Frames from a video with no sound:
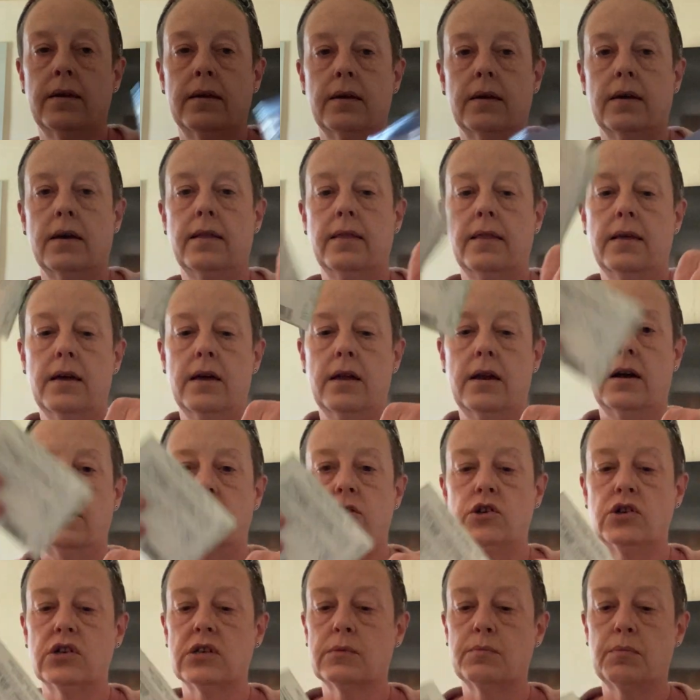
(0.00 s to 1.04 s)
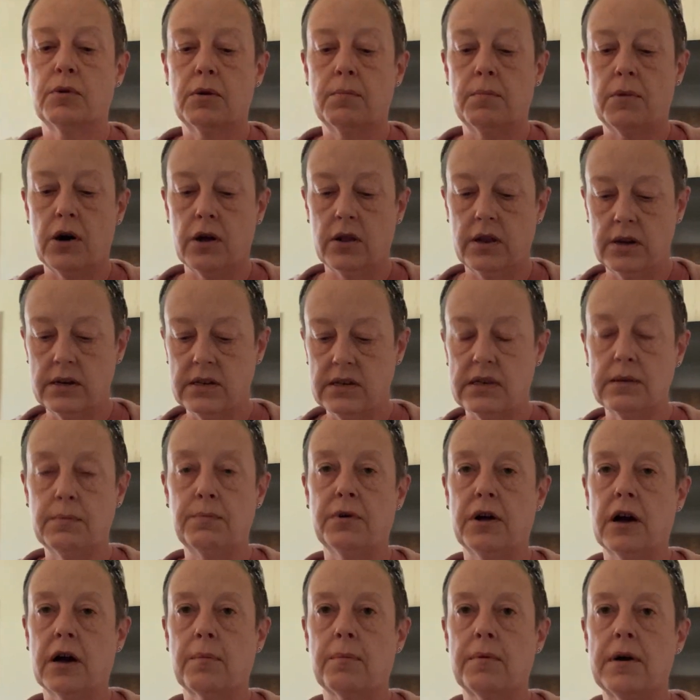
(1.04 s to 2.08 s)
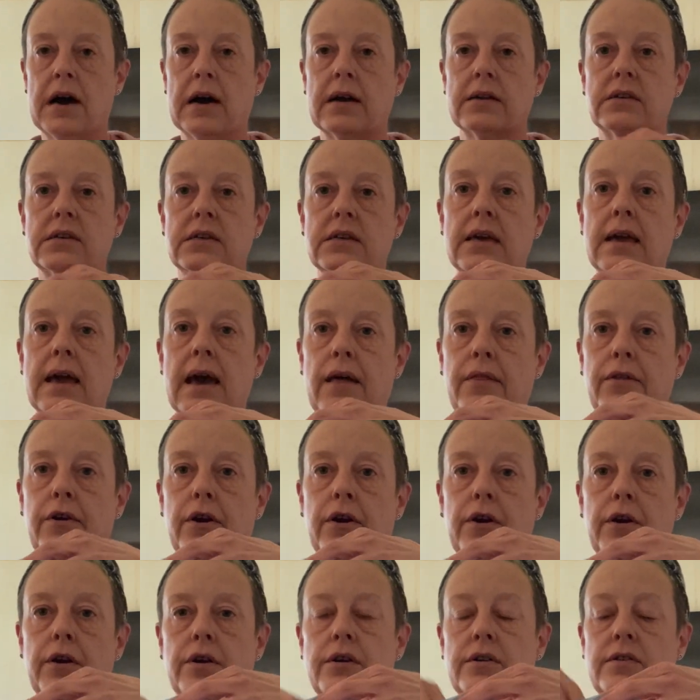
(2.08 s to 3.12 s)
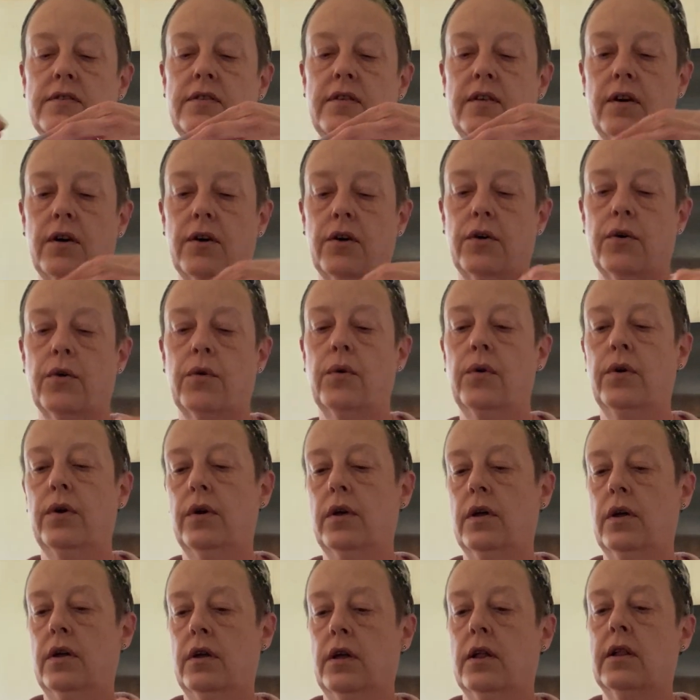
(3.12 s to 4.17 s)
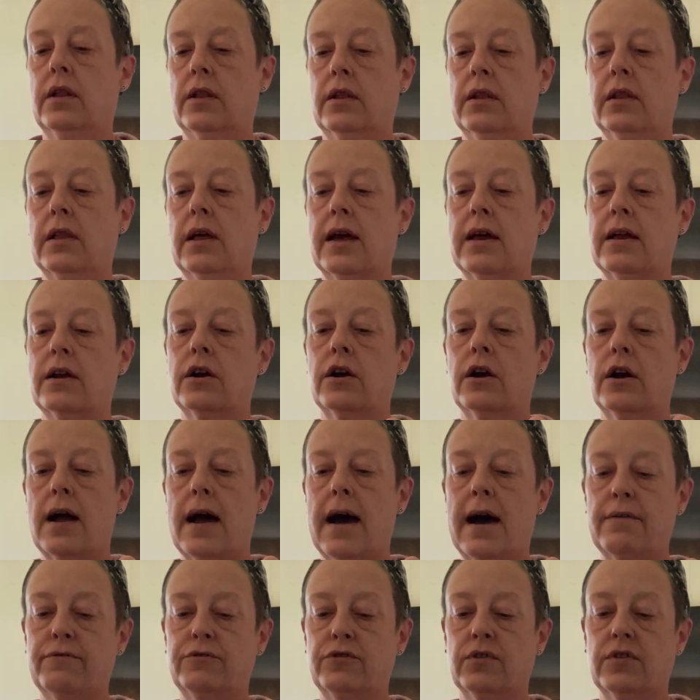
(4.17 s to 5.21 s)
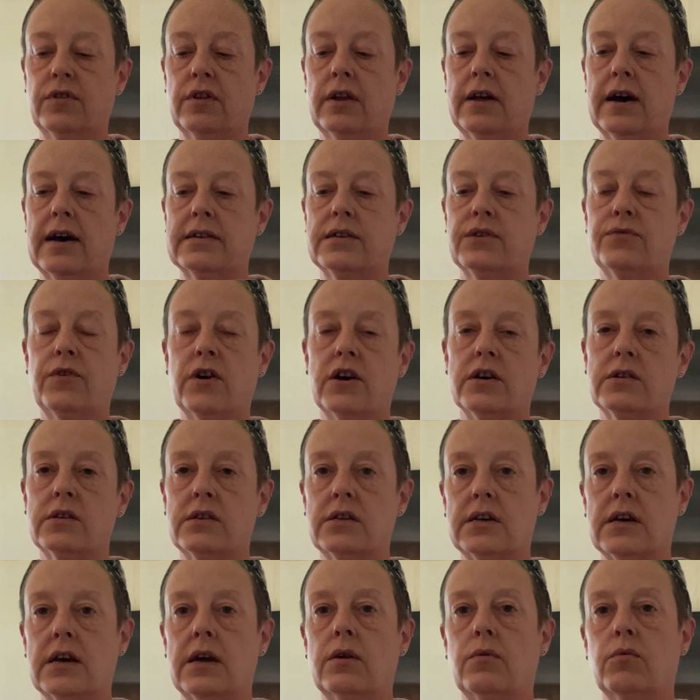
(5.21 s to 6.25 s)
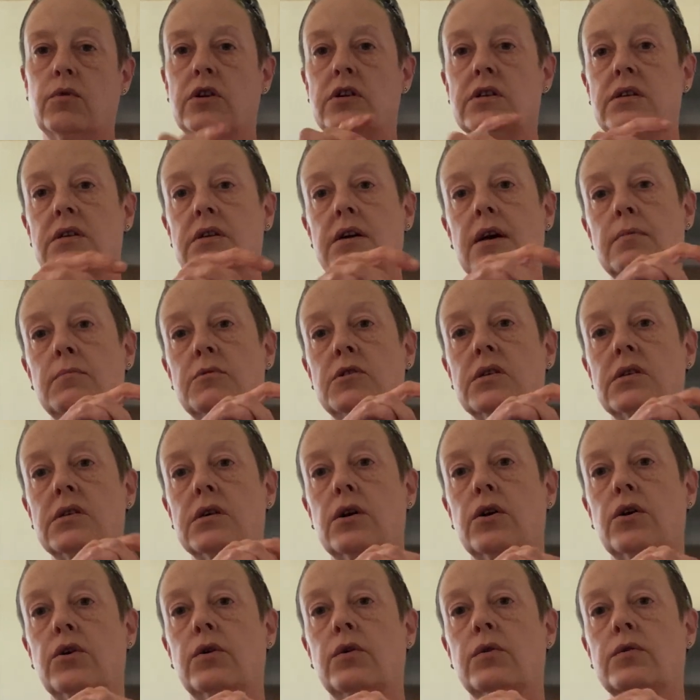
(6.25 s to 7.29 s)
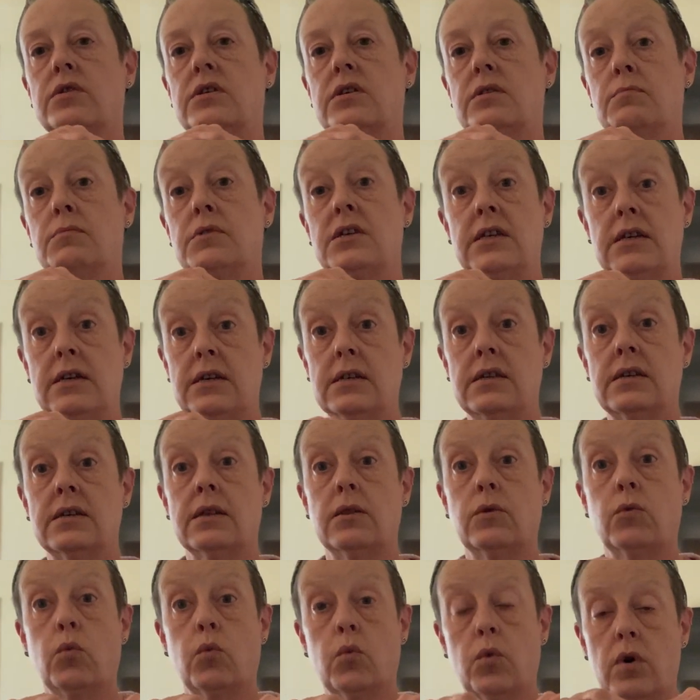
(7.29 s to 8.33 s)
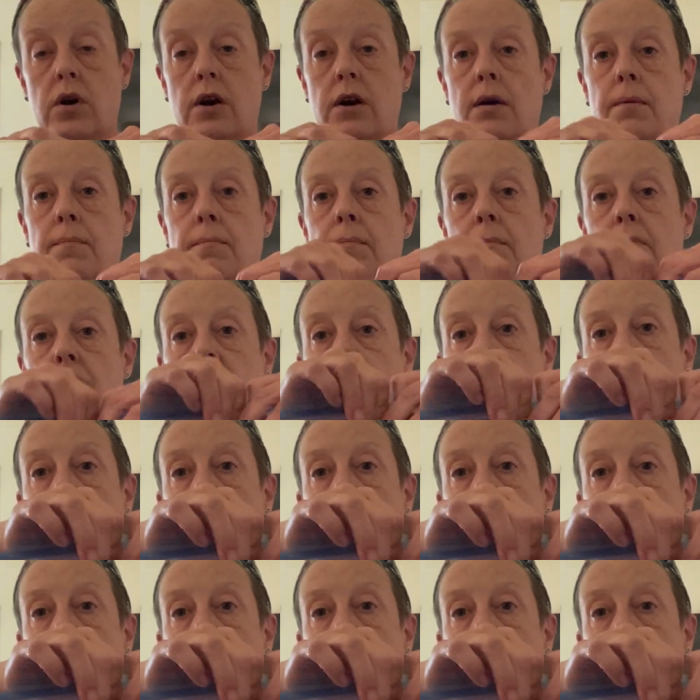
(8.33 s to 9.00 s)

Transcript: And then I just put them all in a Ziploc bag together. So later, after the last frost date, when it's time to sow some seeds in the warm,